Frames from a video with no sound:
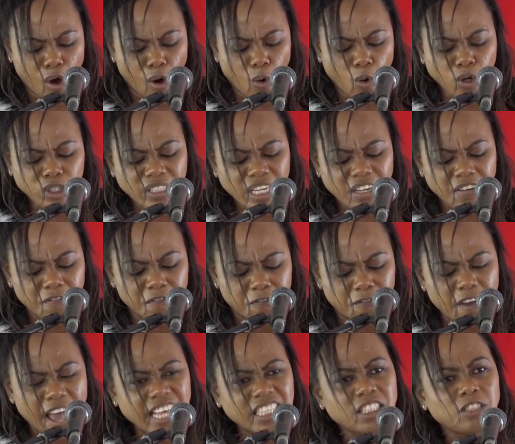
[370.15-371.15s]
whose
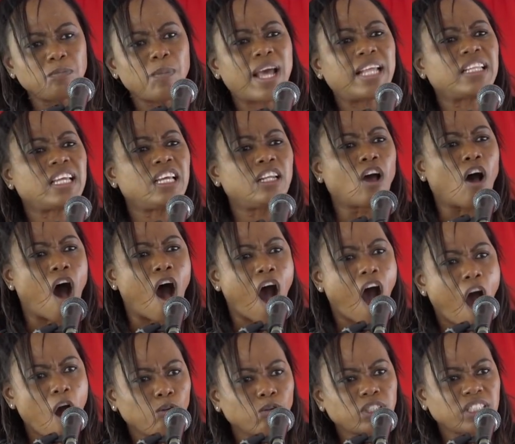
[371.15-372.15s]
investment in
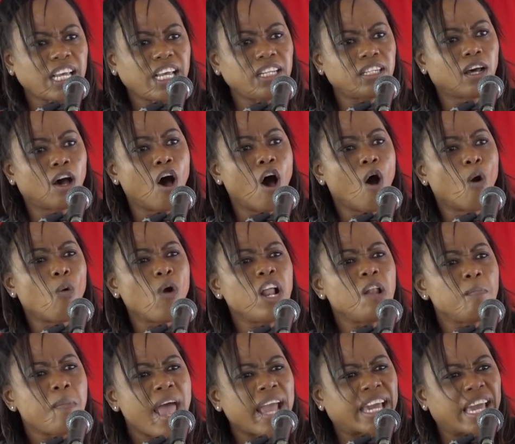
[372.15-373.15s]
housing
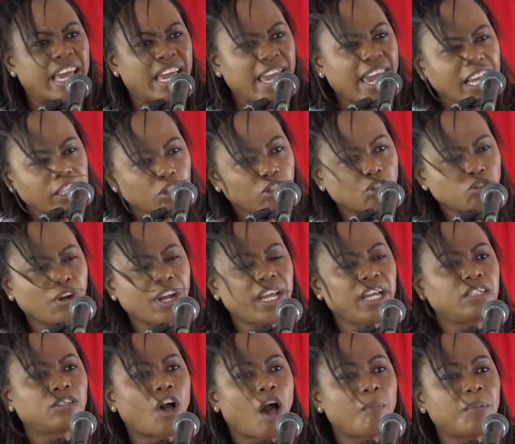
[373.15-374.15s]
will make
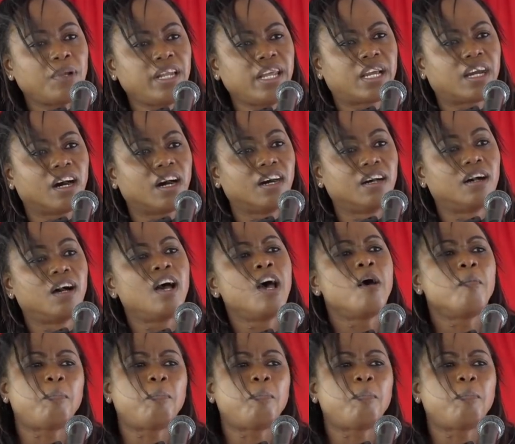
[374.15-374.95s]
history in Dominica.